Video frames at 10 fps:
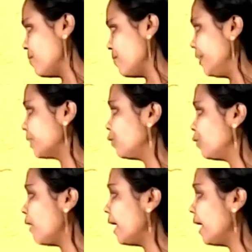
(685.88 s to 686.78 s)
Next
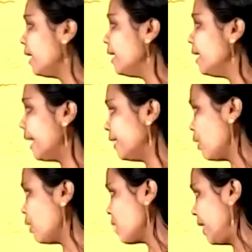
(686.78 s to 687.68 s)
one,
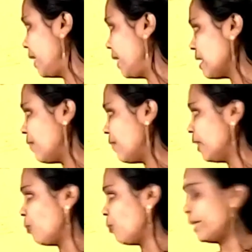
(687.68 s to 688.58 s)
10,000 is given.
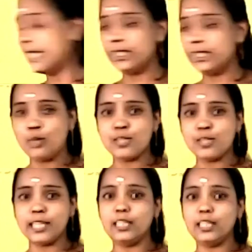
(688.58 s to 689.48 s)
How many
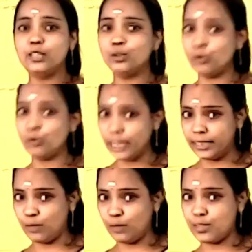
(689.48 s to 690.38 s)
10,000? 2
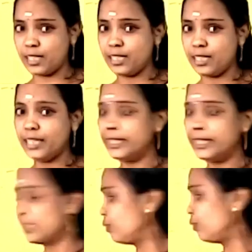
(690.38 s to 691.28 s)
10,000.
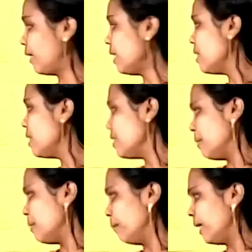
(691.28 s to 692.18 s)
Next one,
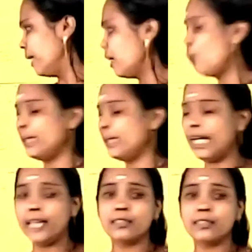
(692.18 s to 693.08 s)
simply. How many lakh?
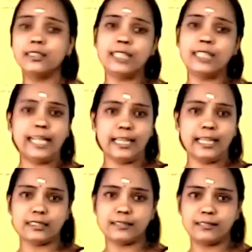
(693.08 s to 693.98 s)
3 lakh.
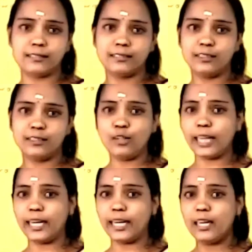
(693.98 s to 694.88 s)
Okay.
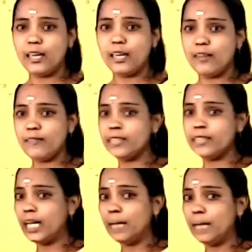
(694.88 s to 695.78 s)
With the
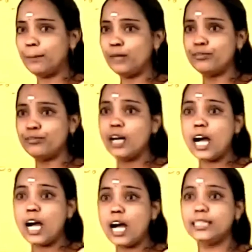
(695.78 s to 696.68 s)
help of
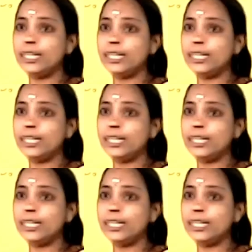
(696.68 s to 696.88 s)
other